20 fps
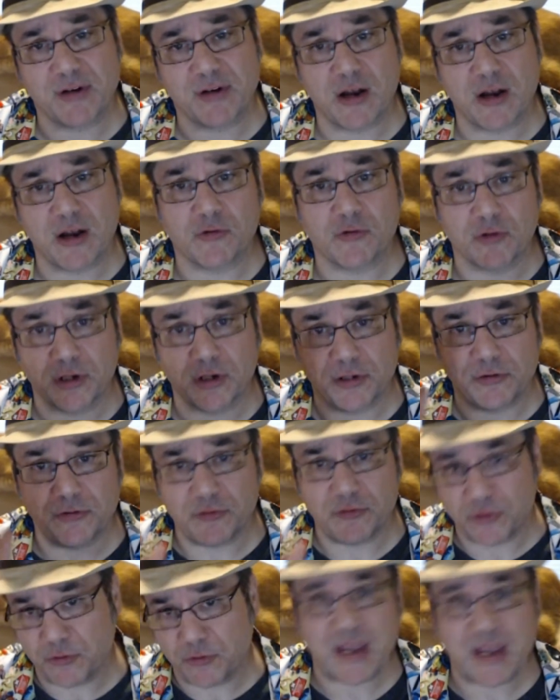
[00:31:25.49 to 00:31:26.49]
the
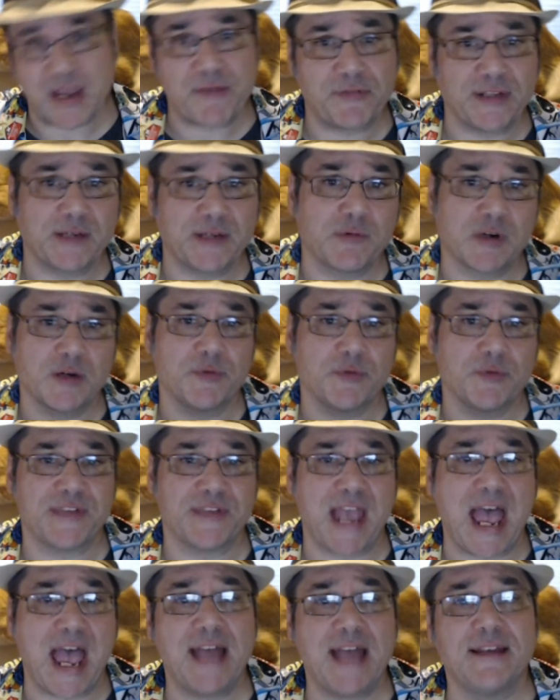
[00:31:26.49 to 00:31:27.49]
Aarakocra, knew definitely
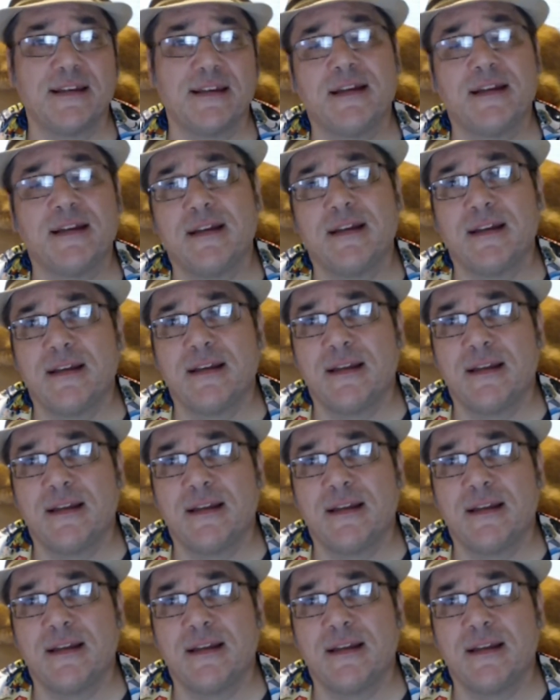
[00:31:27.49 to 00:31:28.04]
where it was at.